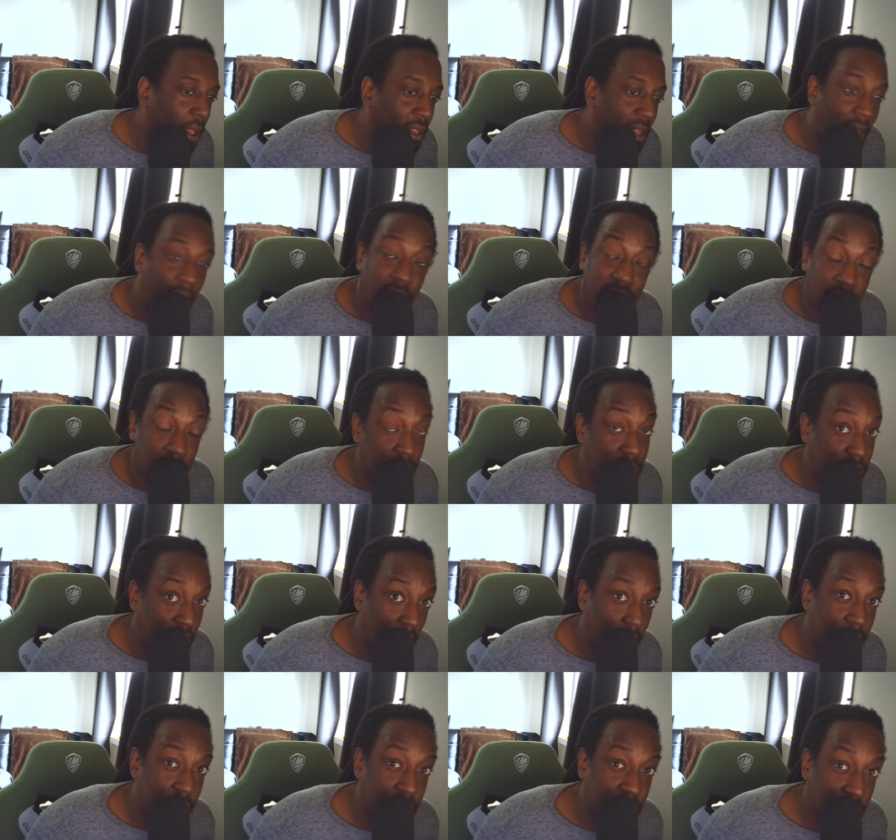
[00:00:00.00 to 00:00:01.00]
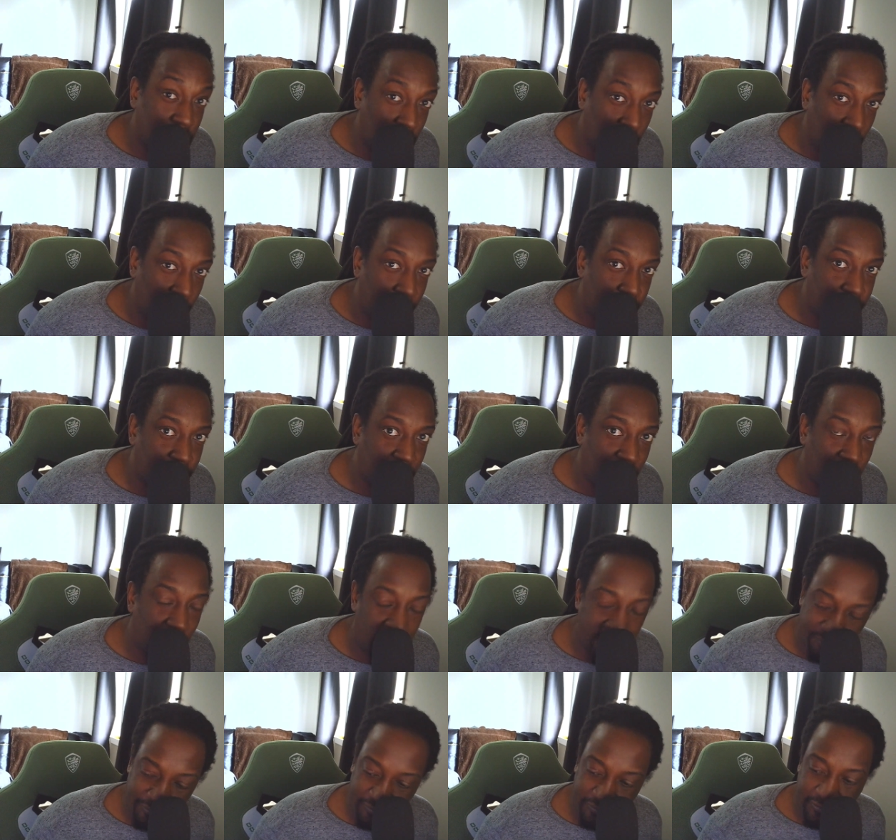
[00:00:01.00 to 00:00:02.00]
last night's game to see
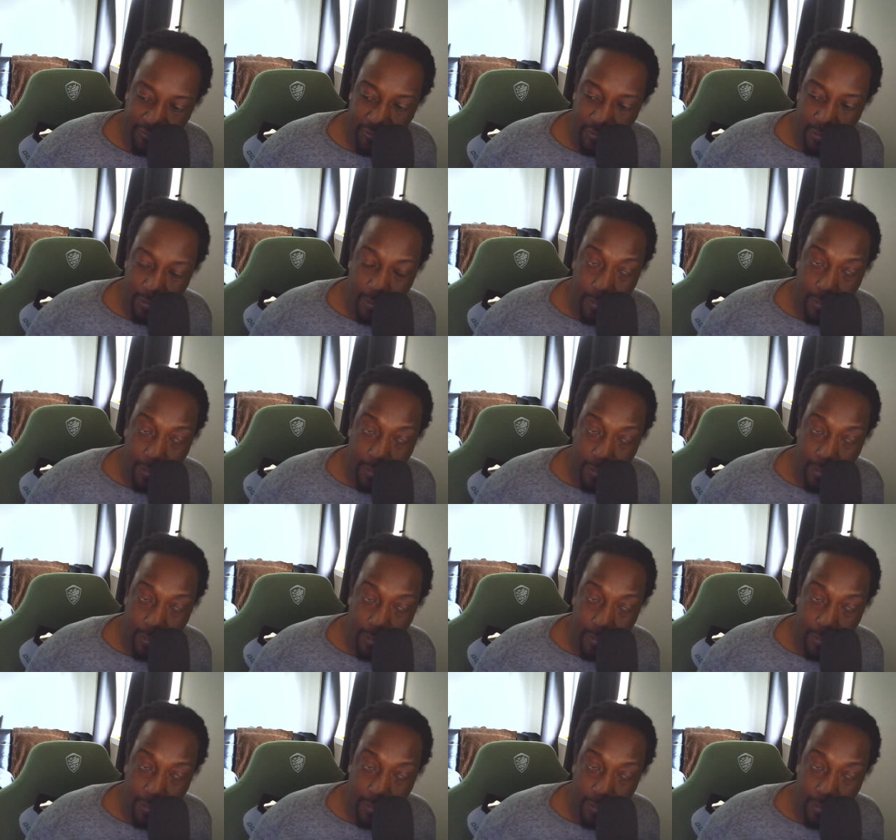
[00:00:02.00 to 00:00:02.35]
if